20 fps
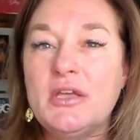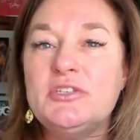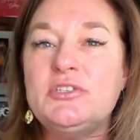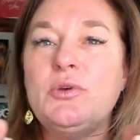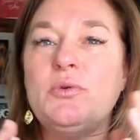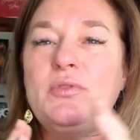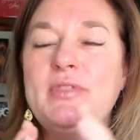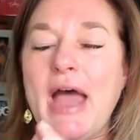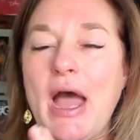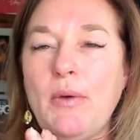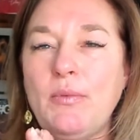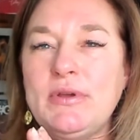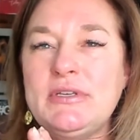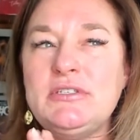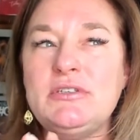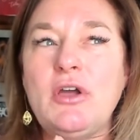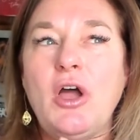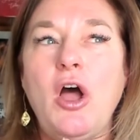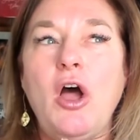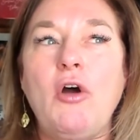So that
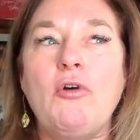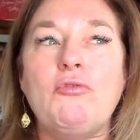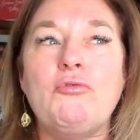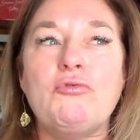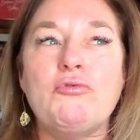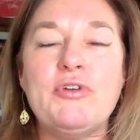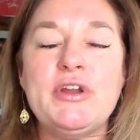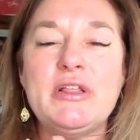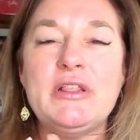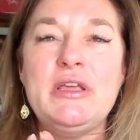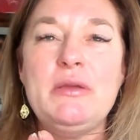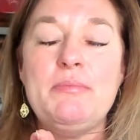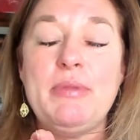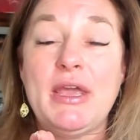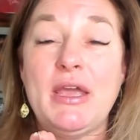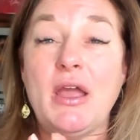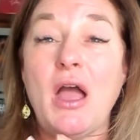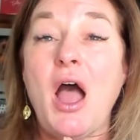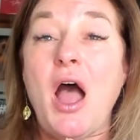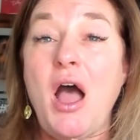was a really
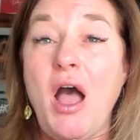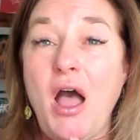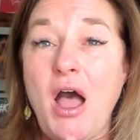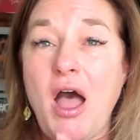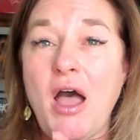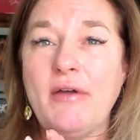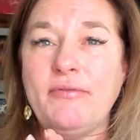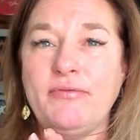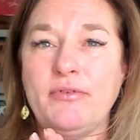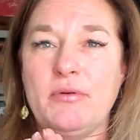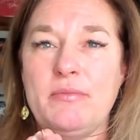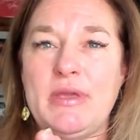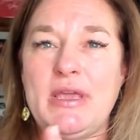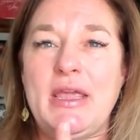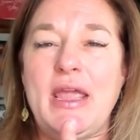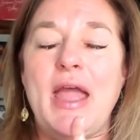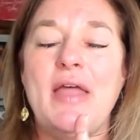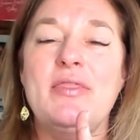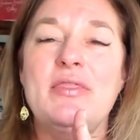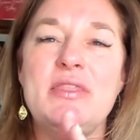big aha for
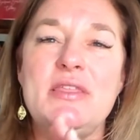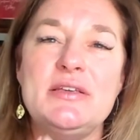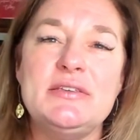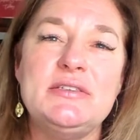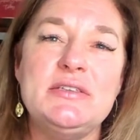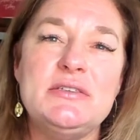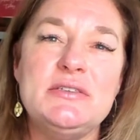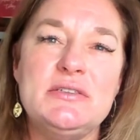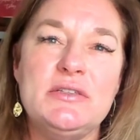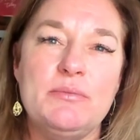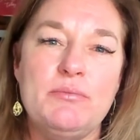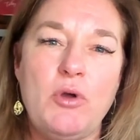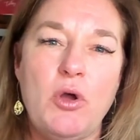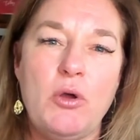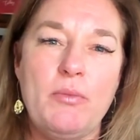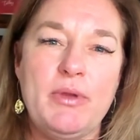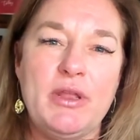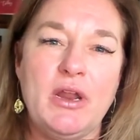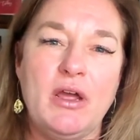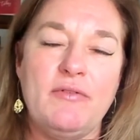me. And this is the
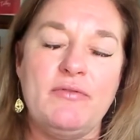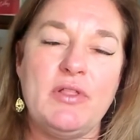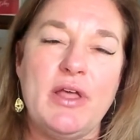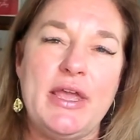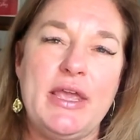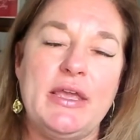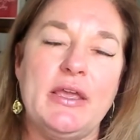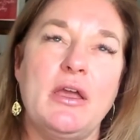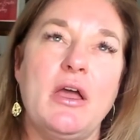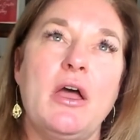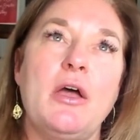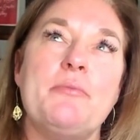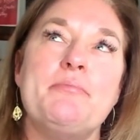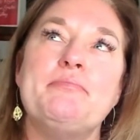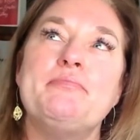moment of like,